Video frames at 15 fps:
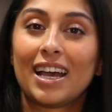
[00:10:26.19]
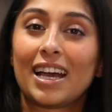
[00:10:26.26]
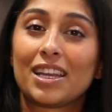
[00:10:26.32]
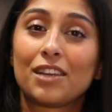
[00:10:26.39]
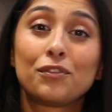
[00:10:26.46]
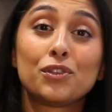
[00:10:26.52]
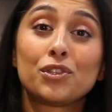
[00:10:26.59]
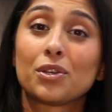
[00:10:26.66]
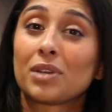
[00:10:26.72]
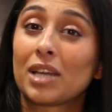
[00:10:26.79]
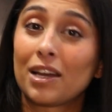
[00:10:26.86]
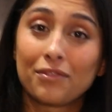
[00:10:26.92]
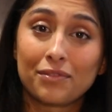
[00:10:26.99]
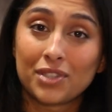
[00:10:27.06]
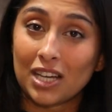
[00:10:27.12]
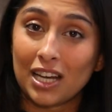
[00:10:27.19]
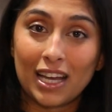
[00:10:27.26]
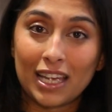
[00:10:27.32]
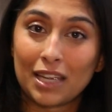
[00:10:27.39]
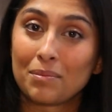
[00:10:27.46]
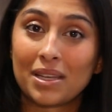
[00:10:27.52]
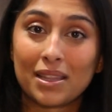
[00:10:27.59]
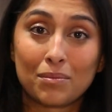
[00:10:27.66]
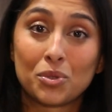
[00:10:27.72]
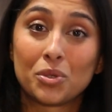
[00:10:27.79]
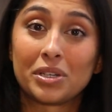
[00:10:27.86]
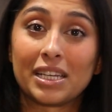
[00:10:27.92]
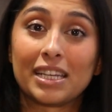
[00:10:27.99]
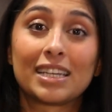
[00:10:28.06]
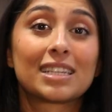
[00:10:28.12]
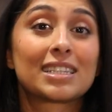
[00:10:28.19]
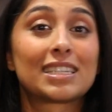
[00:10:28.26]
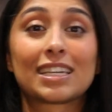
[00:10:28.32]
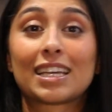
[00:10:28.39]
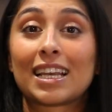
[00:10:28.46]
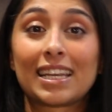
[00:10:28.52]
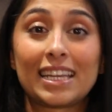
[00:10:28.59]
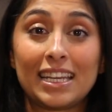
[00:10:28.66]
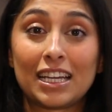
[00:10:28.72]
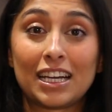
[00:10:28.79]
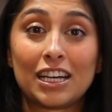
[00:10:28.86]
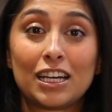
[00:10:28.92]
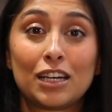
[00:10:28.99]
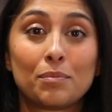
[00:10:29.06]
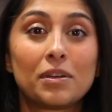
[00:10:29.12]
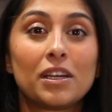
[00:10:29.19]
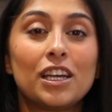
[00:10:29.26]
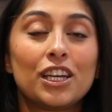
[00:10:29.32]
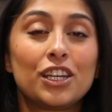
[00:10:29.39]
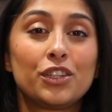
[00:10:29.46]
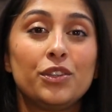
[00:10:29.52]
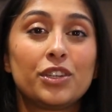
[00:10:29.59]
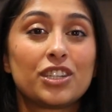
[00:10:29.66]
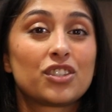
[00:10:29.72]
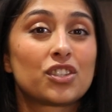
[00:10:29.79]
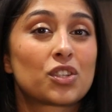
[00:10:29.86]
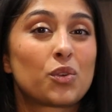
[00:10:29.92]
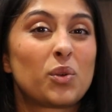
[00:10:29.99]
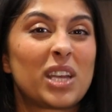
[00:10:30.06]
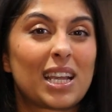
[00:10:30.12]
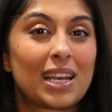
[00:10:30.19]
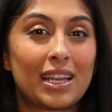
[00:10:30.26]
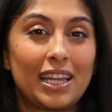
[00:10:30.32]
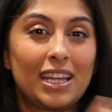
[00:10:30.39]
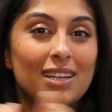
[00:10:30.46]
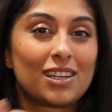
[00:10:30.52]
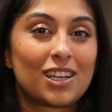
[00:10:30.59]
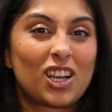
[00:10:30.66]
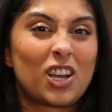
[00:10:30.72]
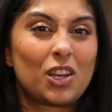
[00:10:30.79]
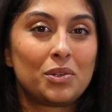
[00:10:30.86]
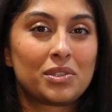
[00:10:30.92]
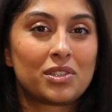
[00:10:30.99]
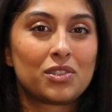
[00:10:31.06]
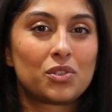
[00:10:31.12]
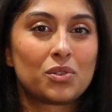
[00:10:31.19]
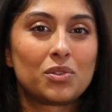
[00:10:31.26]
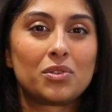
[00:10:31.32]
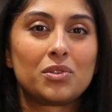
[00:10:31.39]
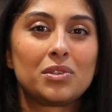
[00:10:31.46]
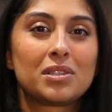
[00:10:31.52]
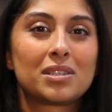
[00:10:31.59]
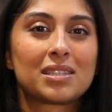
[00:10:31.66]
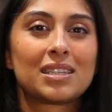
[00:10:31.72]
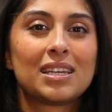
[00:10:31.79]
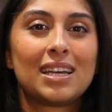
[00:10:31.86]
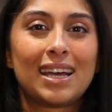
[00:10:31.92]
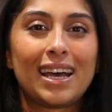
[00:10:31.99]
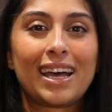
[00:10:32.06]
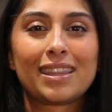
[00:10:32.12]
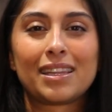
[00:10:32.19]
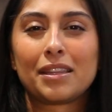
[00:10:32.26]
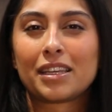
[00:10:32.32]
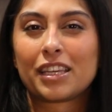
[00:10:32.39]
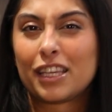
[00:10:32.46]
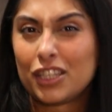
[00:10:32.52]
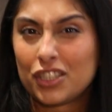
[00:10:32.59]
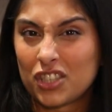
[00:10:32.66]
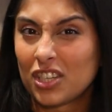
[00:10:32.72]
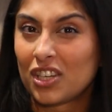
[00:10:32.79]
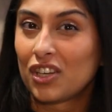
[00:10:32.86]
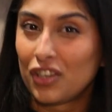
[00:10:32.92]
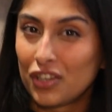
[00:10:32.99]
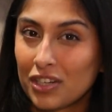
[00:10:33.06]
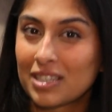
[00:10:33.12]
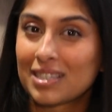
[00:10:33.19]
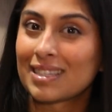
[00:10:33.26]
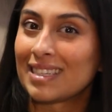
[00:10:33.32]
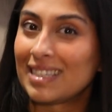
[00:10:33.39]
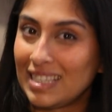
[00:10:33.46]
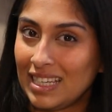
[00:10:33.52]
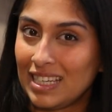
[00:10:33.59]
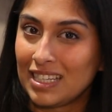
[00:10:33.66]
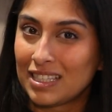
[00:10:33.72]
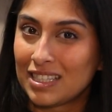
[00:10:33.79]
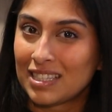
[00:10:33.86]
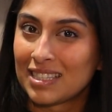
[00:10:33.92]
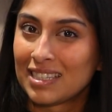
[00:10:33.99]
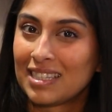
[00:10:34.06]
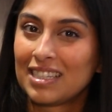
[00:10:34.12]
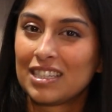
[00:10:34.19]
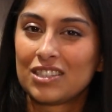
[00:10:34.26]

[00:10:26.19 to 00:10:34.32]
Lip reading: and if you don't have time in the morning to clean up, you can just quickly close the doors and then the kitchen looks neat,